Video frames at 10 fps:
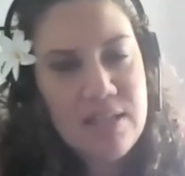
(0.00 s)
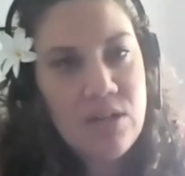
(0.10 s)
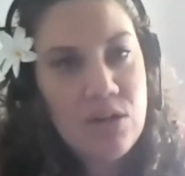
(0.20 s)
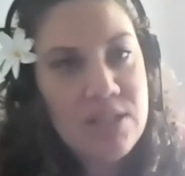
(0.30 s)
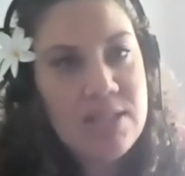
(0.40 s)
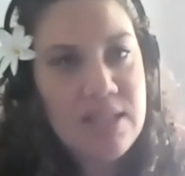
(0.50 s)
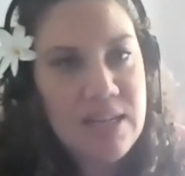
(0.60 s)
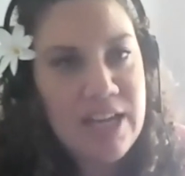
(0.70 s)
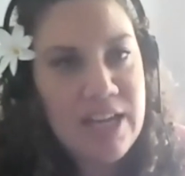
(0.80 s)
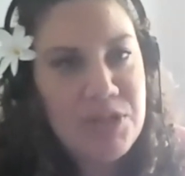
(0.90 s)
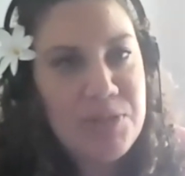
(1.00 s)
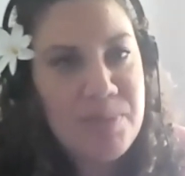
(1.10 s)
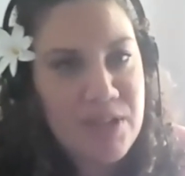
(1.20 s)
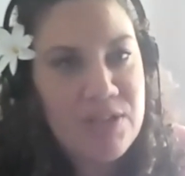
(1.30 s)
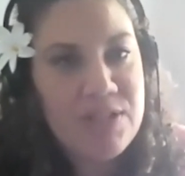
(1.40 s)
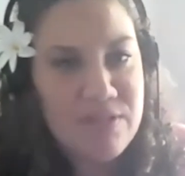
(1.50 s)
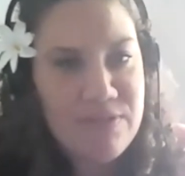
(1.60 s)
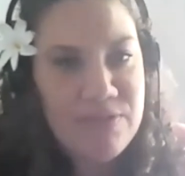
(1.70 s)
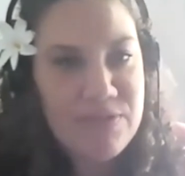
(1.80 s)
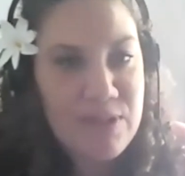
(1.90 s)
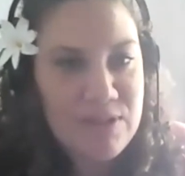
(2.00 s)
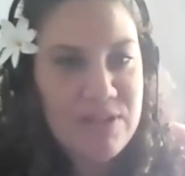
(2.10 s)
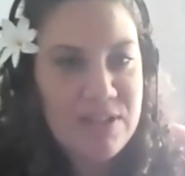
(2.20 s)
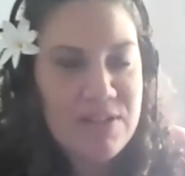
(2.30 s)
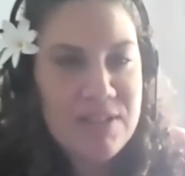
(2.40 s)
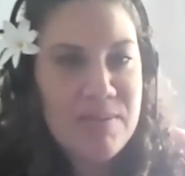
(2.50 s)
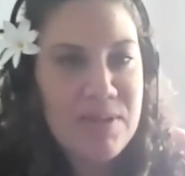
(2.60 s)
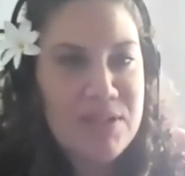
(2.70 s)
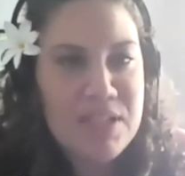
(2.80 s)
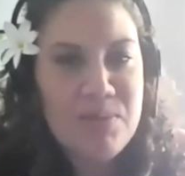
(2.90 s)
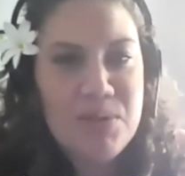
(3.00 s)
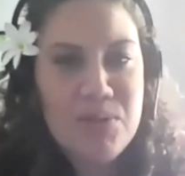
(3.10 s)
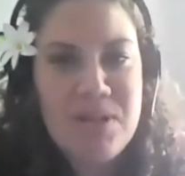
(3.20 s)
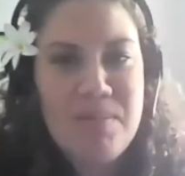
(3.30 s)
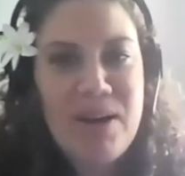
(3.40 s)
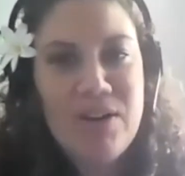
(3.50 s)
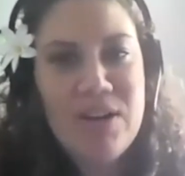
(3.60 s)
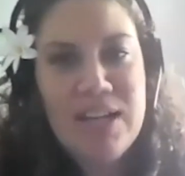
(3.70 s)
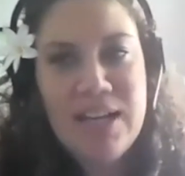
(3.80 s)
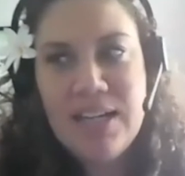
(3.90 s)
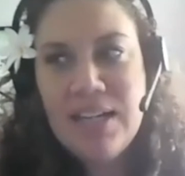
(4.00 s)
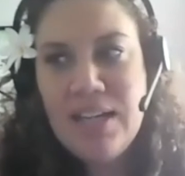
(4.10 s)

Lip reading: lost the language because of some of those things we were talking about earlier.